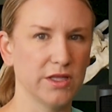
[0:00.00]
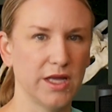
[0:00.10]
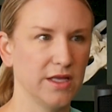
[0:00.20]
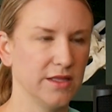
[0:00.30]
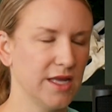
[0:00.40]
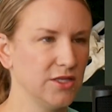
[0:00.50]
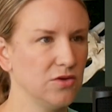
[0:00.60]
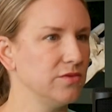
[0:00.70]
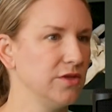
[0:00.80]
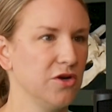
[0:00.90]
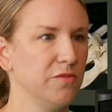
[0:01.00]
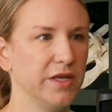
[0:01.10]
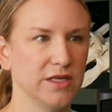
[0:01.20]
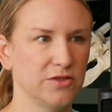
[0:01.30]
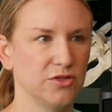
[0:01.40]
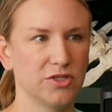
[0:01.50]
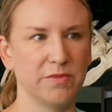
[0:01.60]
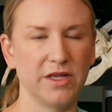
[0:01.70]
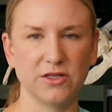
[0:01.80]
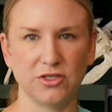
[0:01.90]
like they don't know because there's so
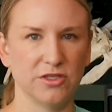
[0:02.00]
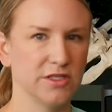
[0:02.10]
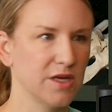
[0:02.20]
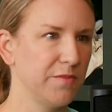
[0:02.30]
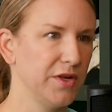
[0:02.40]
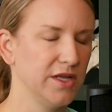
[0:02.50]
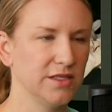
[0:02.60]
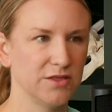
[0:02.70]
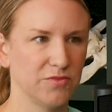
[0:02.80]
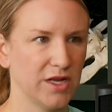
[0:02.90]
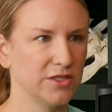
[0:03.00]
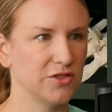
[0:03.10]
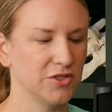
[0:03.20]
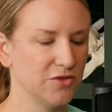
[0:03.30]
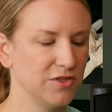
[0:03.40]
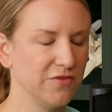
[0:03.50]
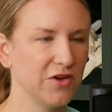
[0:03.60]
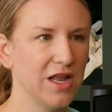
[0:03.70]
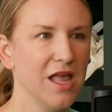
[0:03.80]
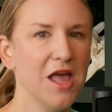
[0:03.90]
many insurance companies and rates are so different.